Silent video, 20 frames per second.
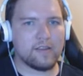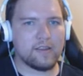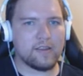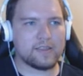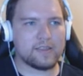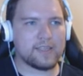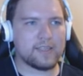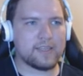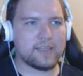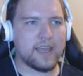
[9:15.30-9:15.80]

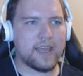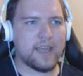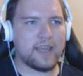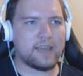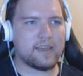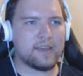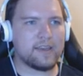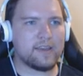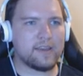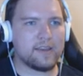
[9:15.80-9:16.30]
Is he
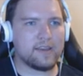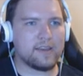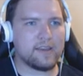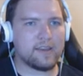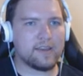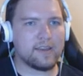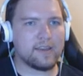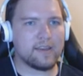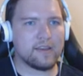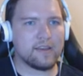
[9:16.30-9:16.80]
dead?
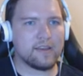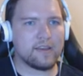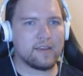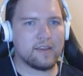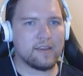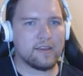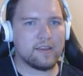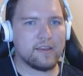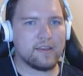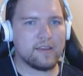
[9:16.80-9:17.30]

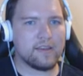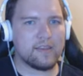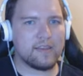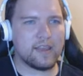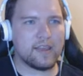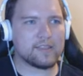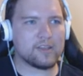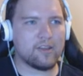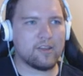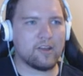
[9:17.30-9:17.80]

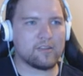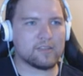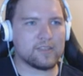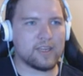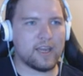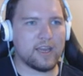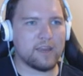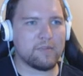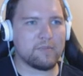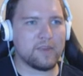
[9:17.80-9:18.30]
That's a long
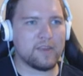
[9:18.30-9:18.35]
time.